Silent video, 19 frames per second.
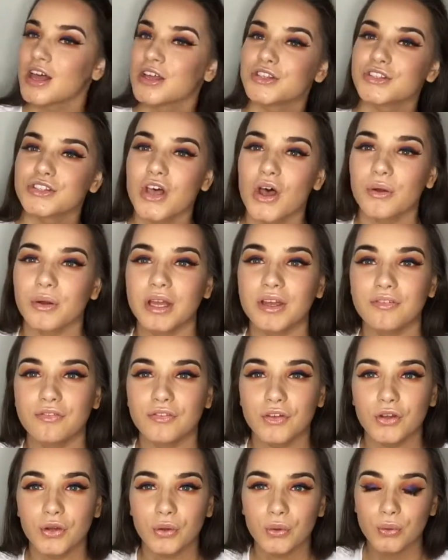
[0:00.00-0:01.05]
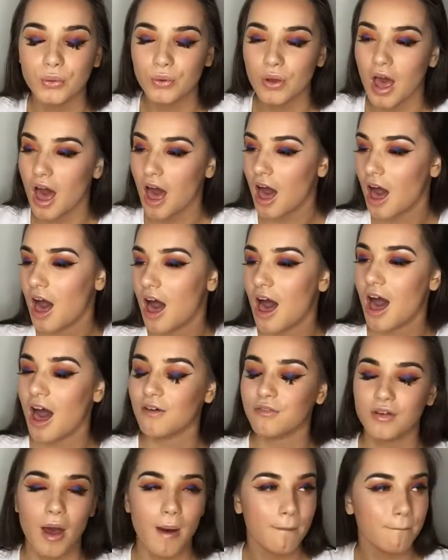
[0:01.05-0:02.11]
So if you
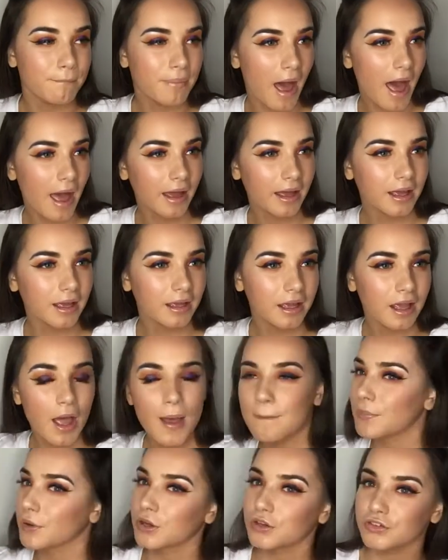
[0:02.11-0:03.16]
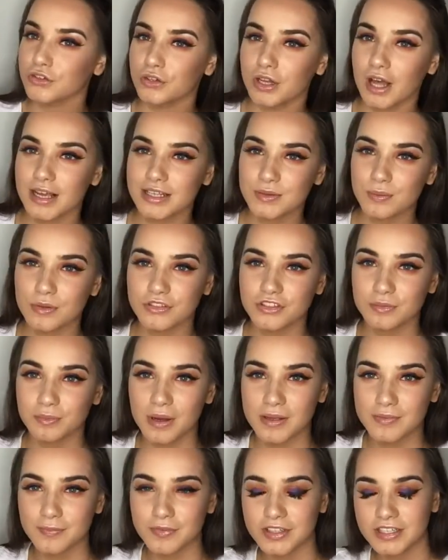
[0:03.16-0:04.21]
have come back because you liked watching
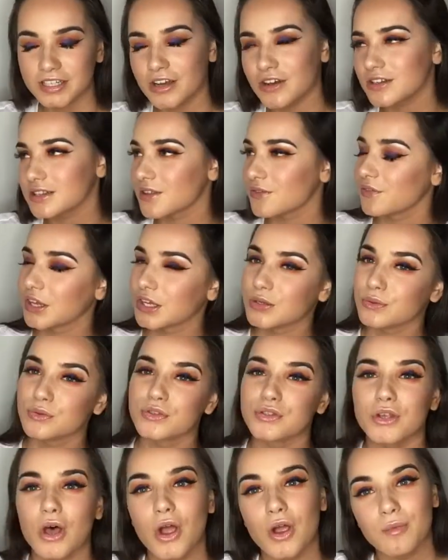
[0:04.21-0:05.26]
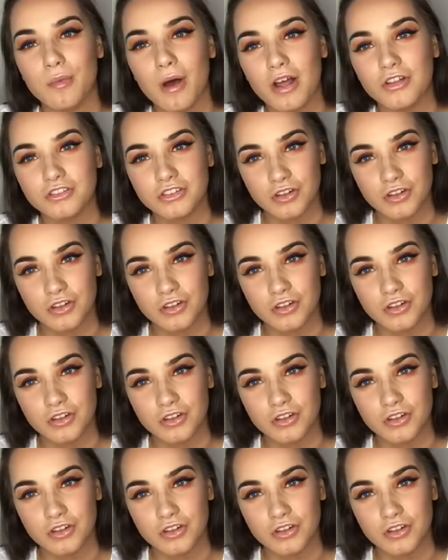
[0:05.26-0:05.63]
my videos, then thank you so much.